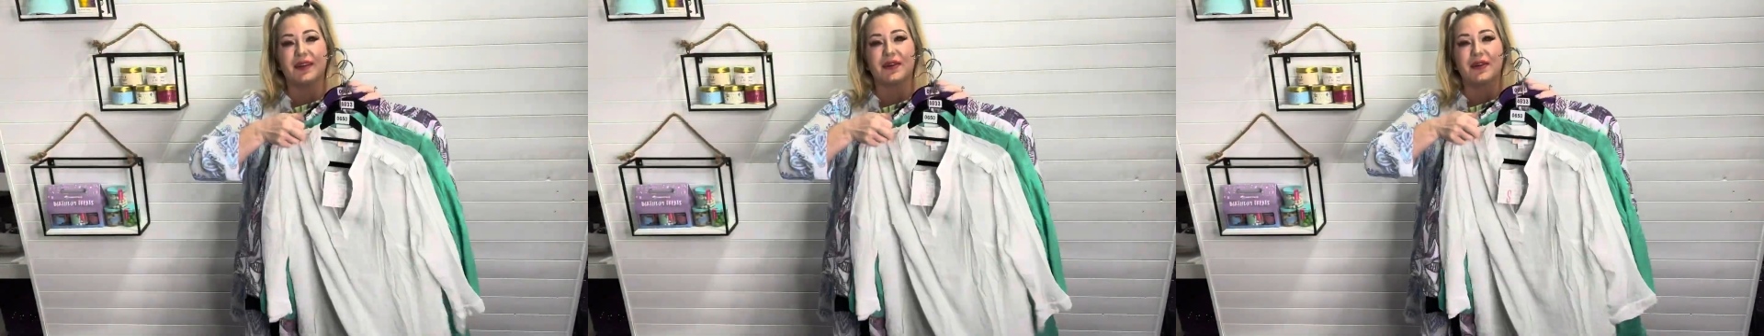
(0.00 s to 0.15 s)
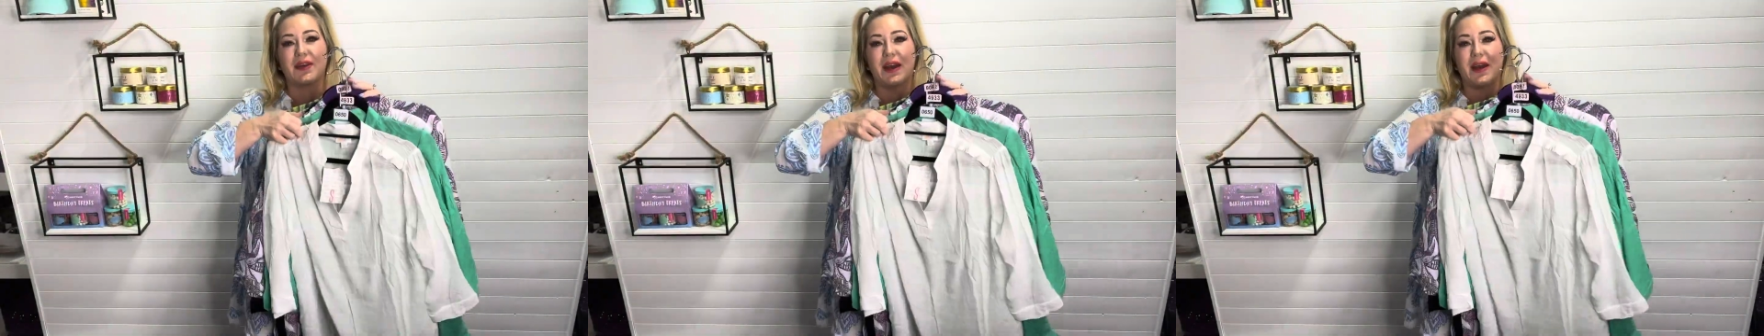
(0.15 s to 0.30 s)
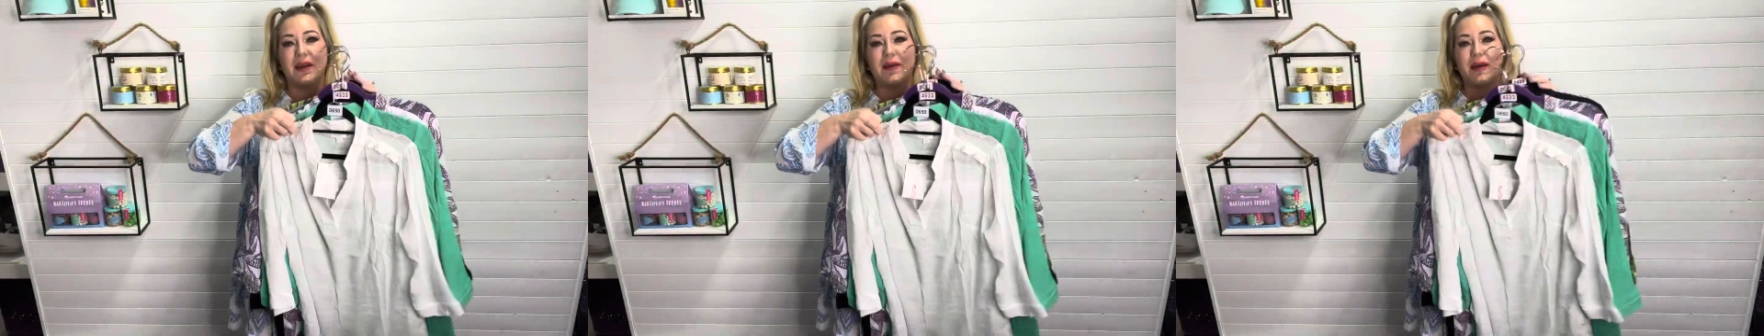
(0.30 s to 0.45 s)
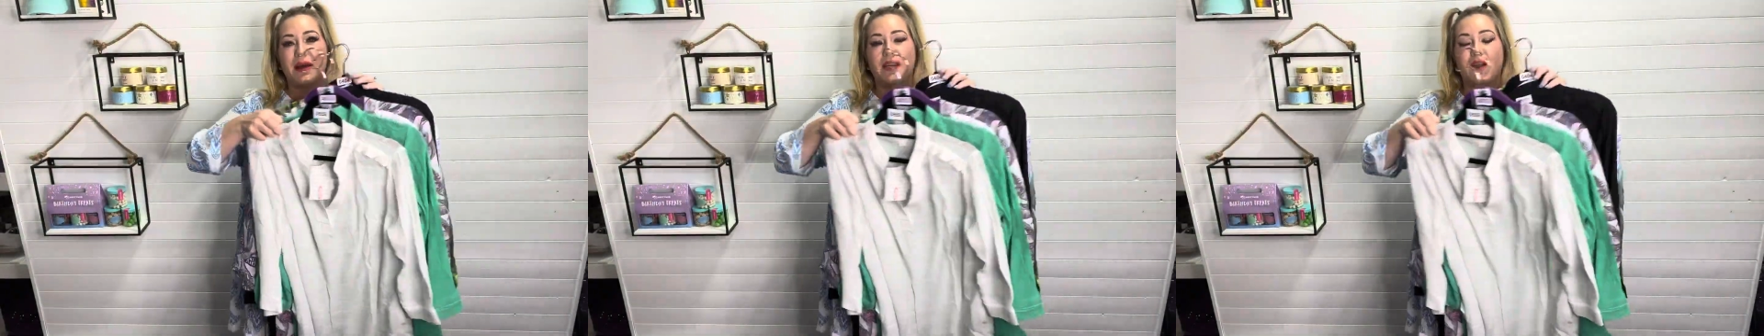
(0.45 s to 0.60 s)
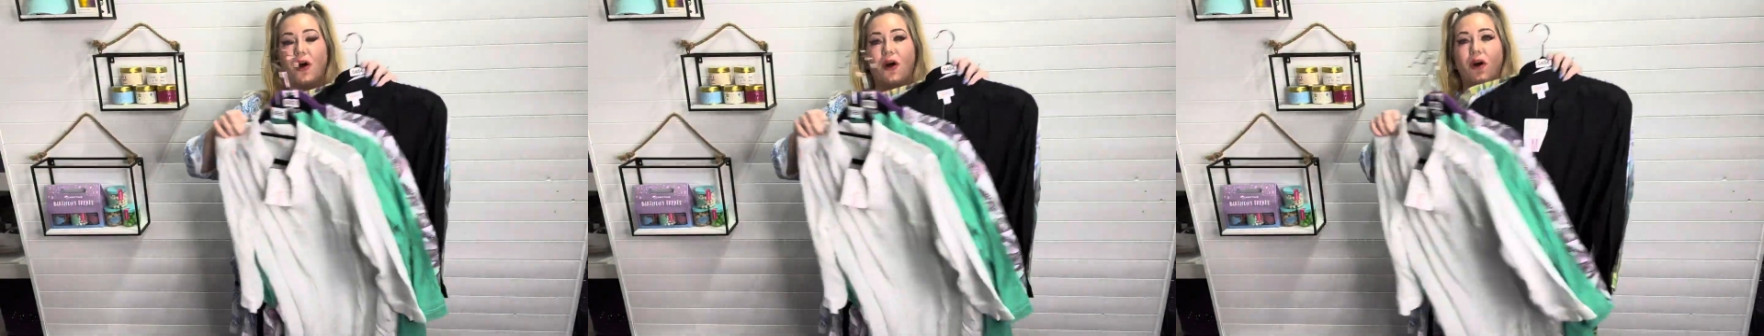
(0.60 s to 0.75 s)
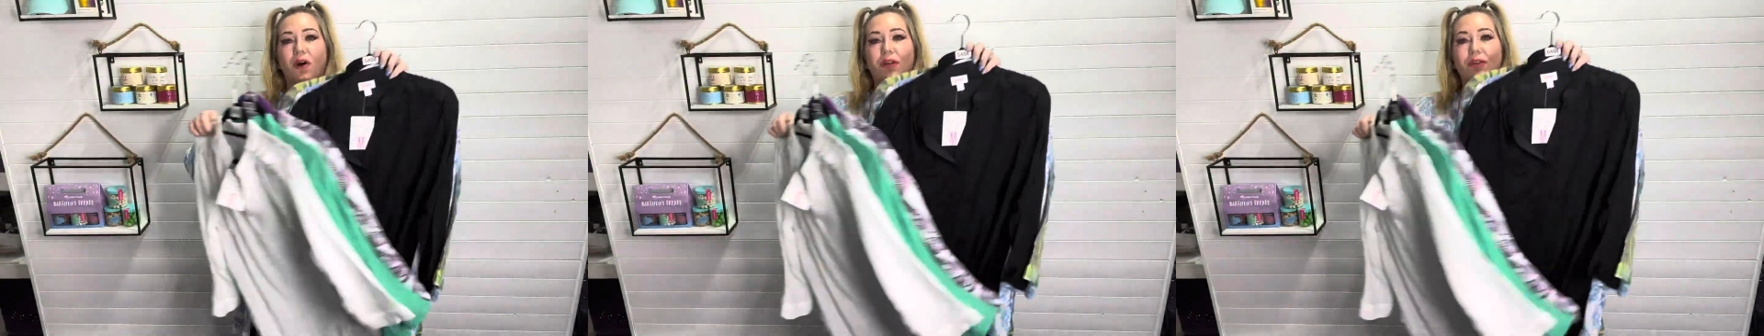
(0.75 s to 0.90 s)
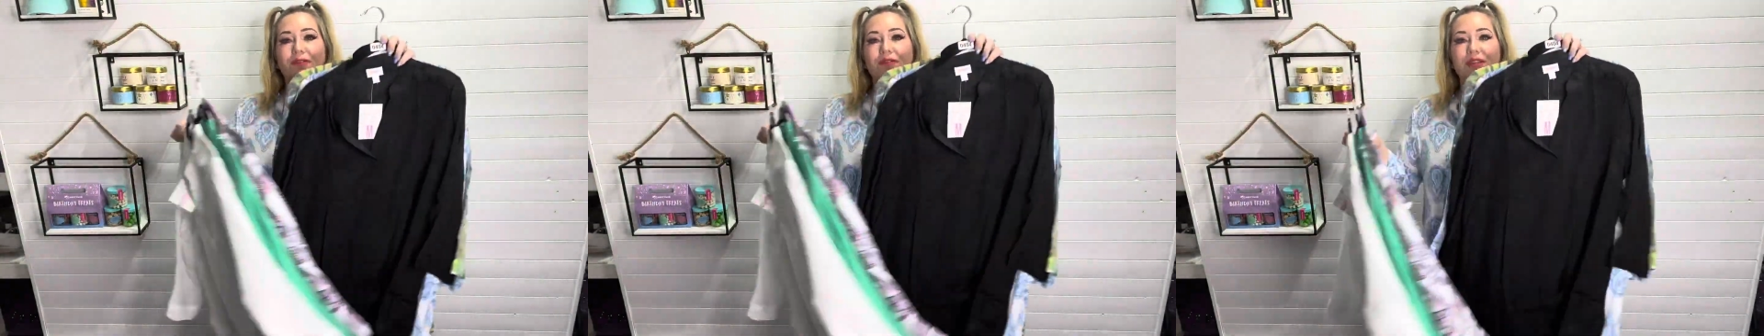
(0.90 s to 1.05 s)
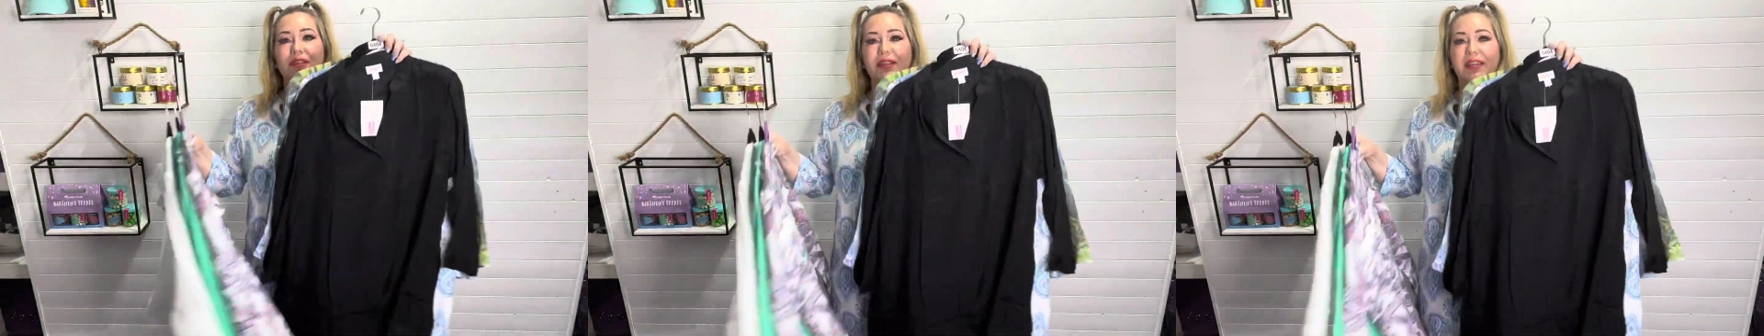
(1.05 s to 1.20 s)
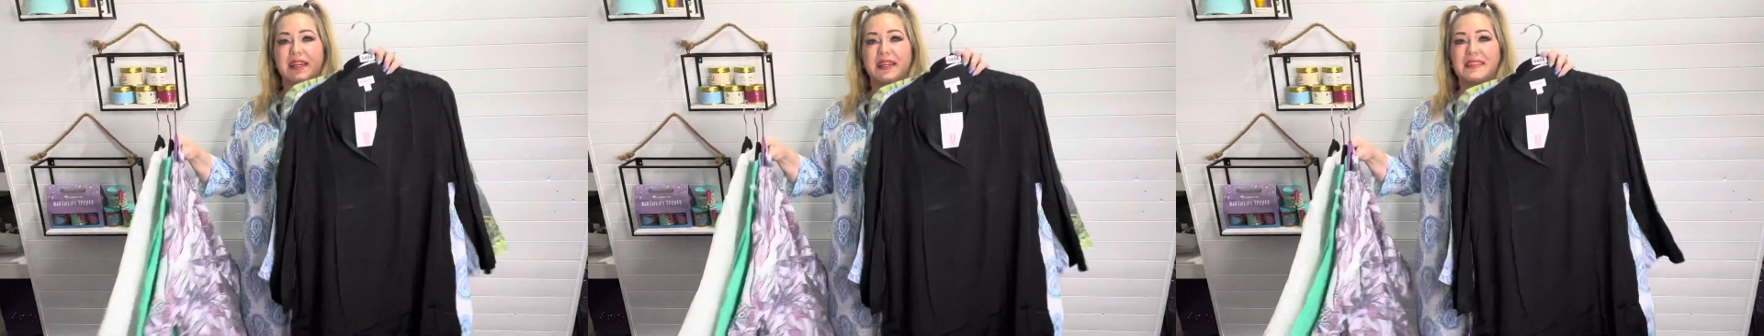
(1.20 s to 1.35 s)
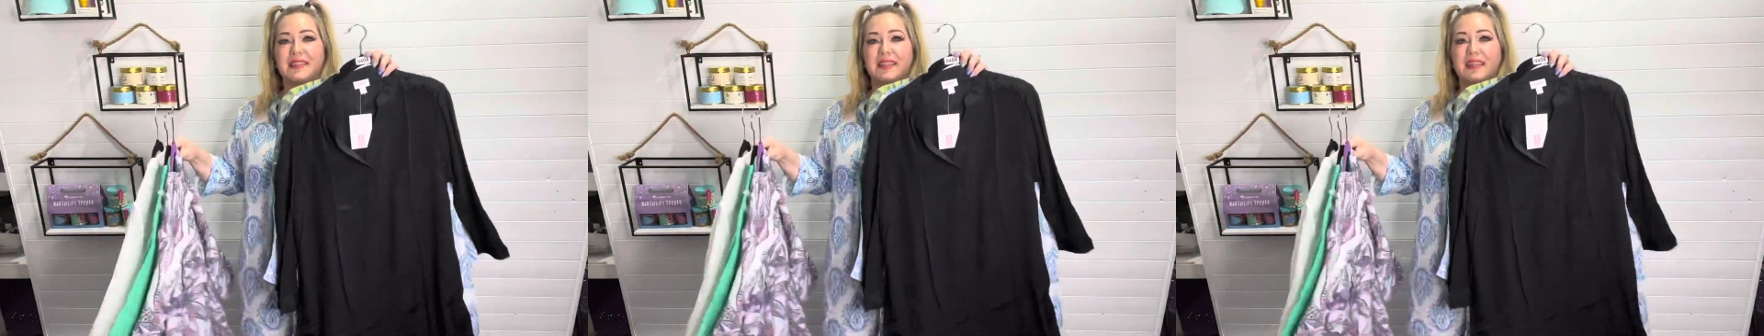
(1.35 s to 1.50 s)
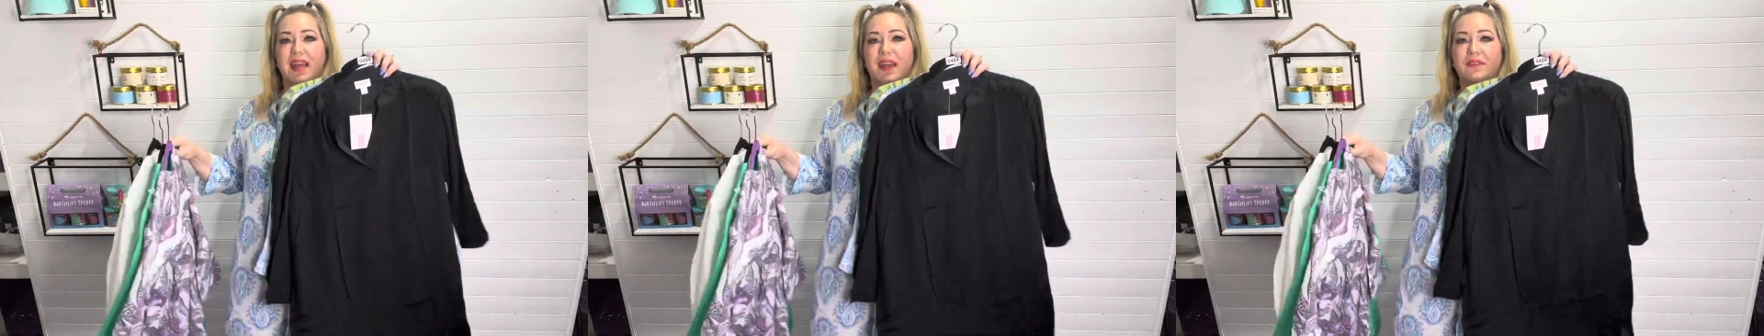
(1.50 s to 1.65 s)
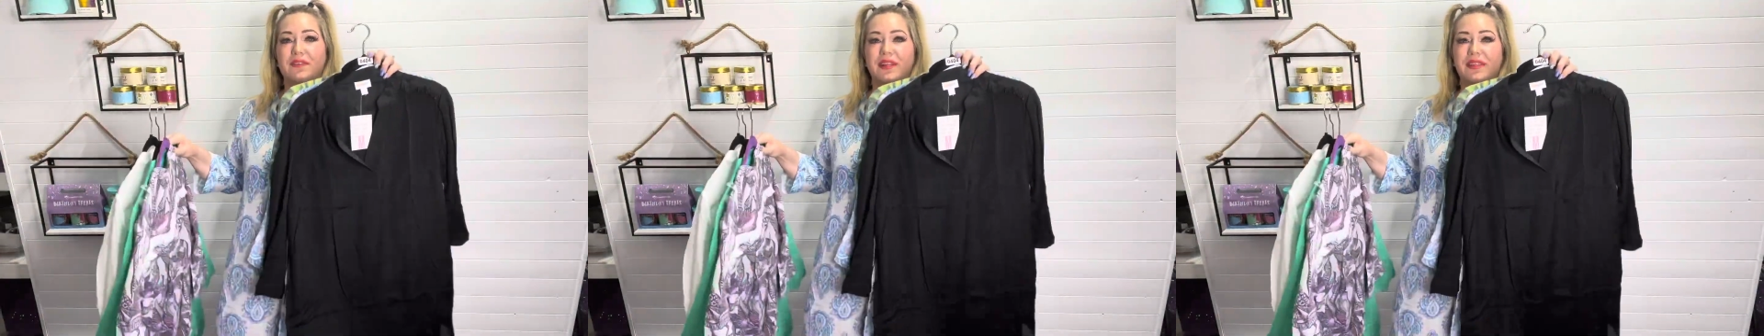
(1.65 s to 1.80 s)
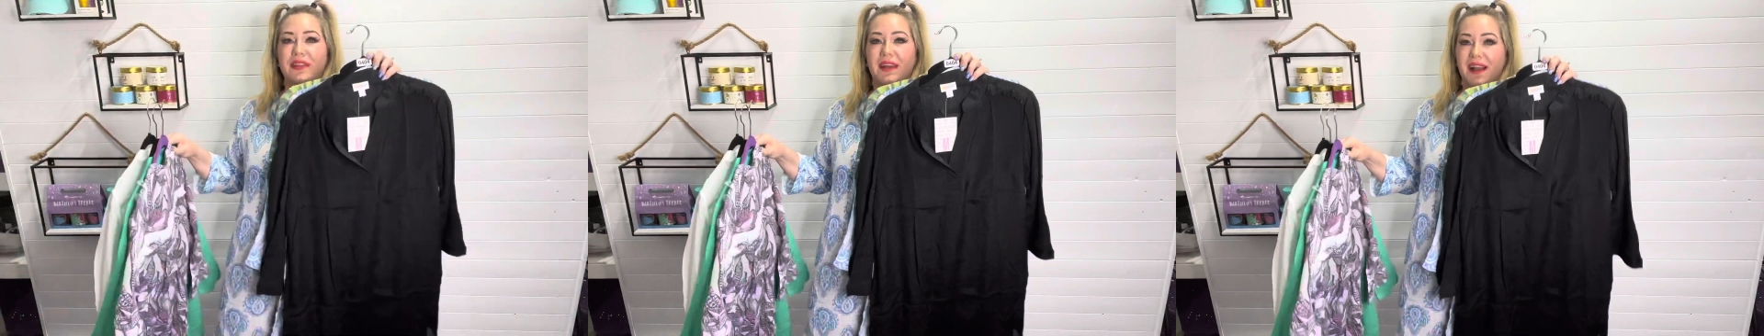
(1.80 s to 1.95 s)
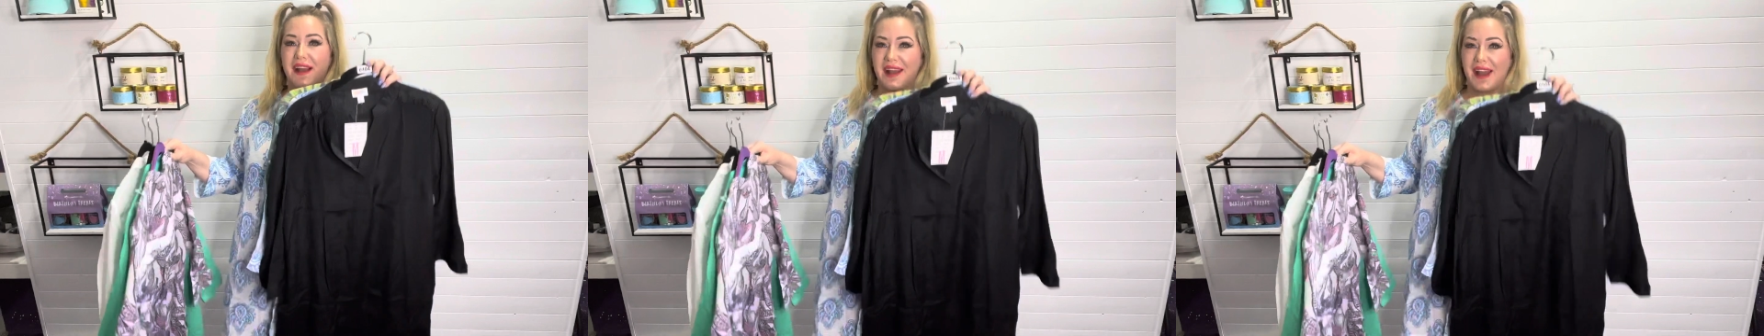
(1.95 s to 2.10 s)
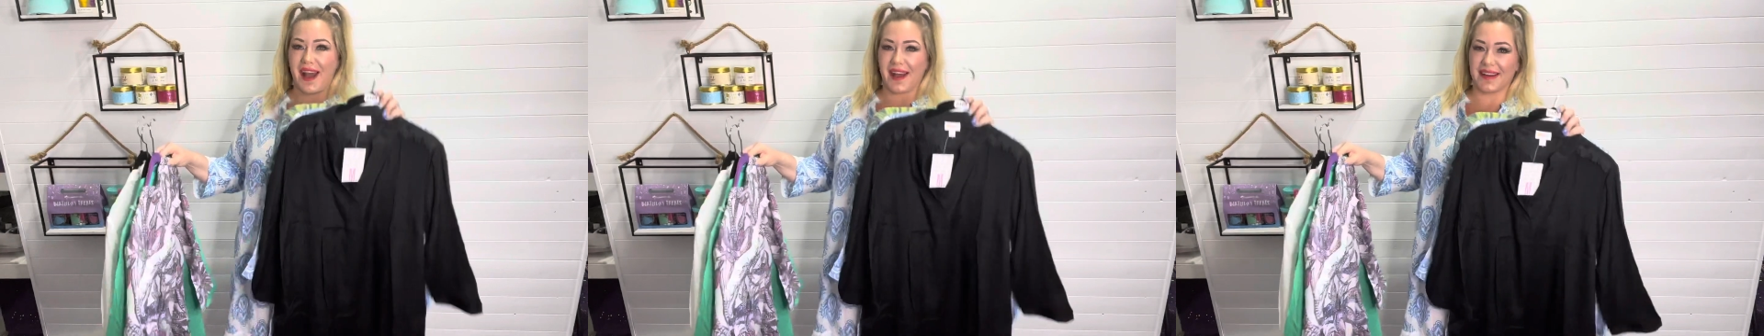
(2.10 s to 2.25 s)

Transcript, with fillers: okay? And all of the links and everything on how